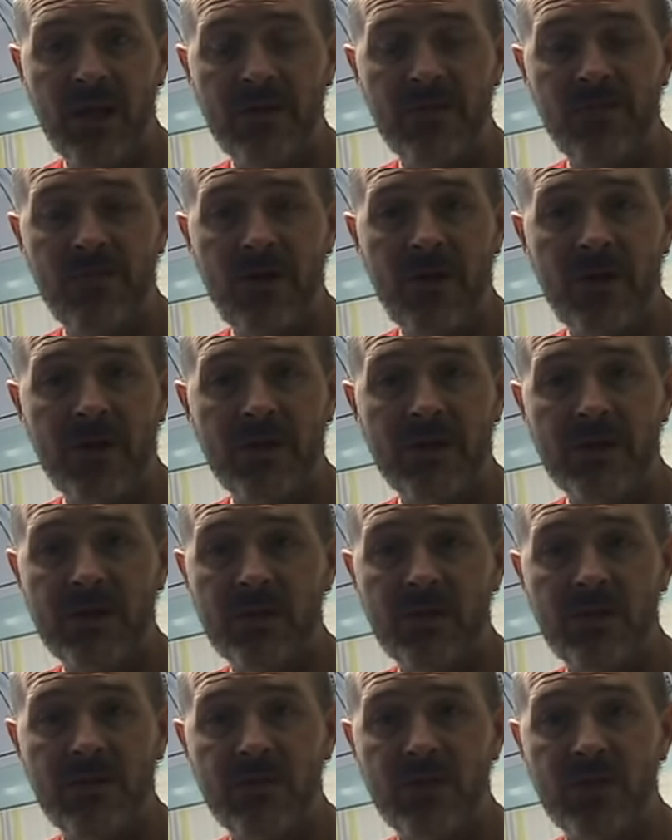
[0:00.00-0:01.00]
in the photos
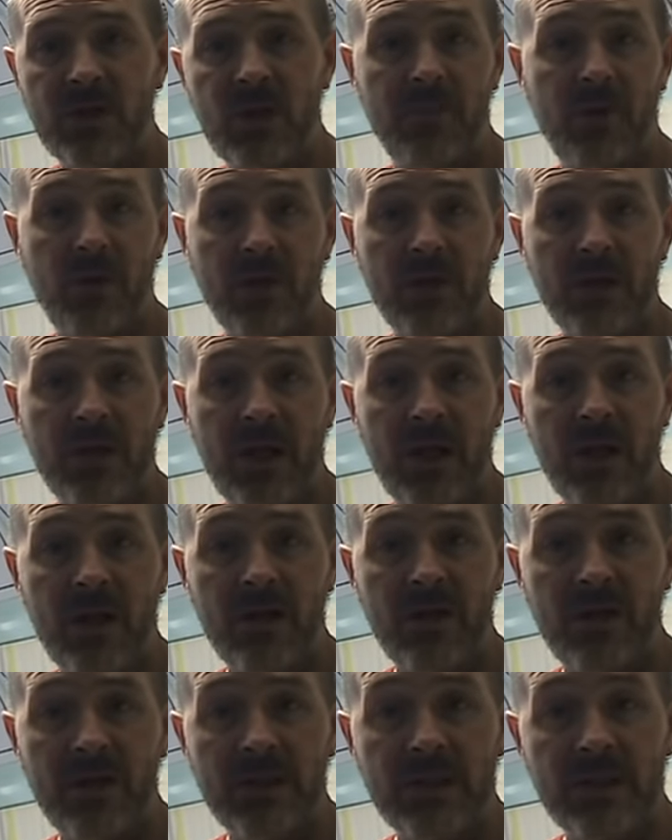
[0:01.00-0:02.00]
to even show broken yellow
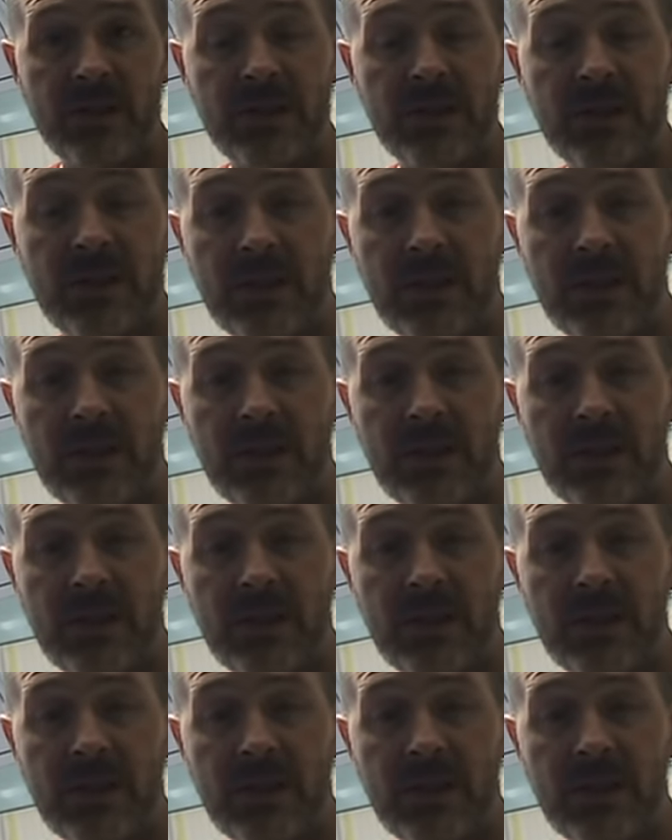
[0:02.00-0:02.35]
lines.